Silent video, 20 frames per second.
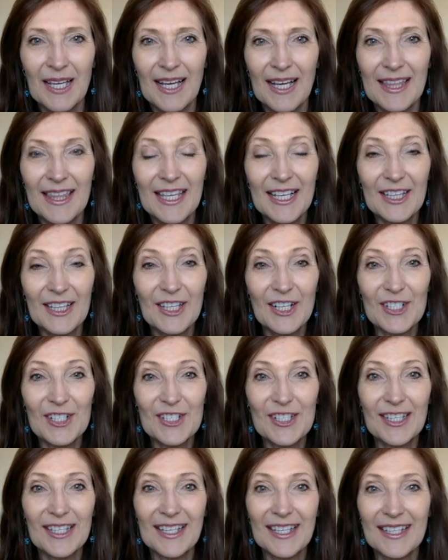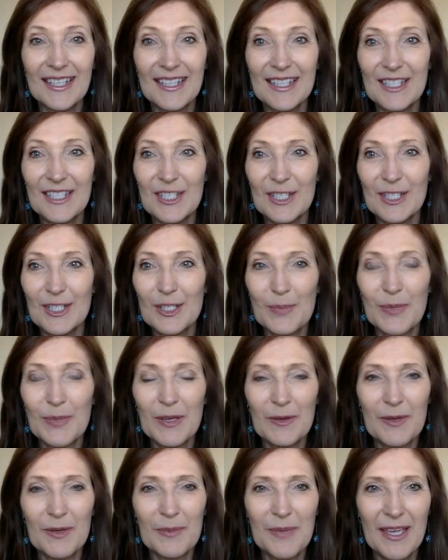I think largely clinicians,
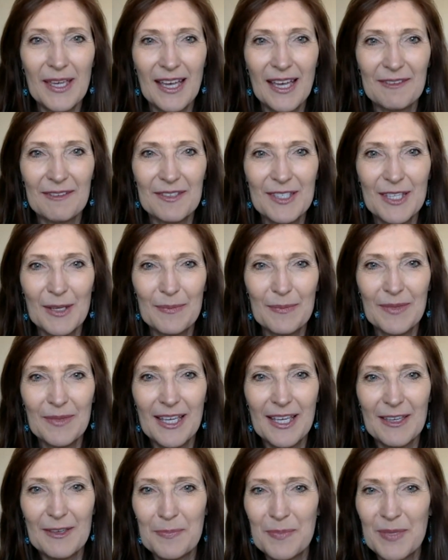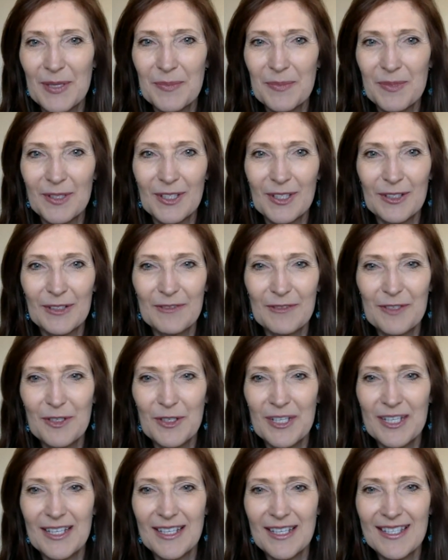but we may have some lay people who have
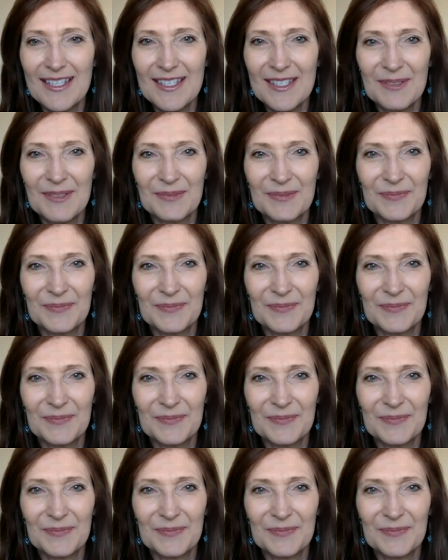joined us.